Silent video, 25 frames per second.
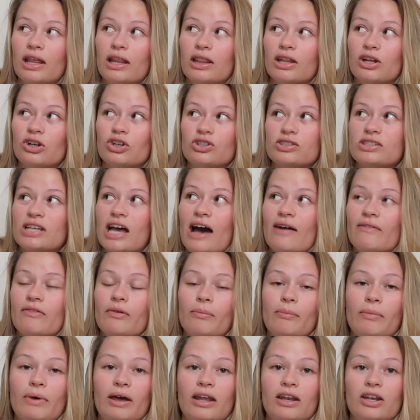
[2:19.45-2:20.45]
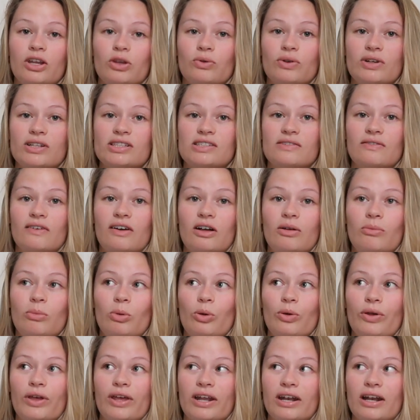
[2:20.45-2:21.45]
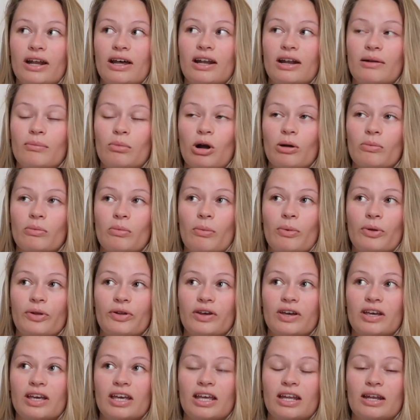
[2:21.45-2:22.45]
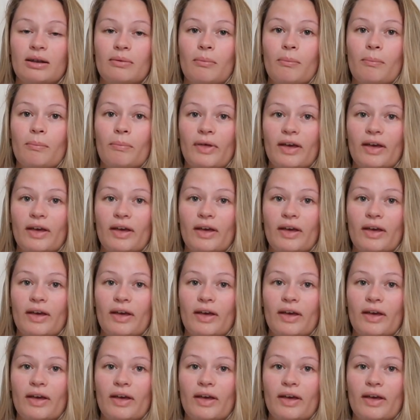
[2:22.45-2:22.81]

there just haven't been units available in an apartment building in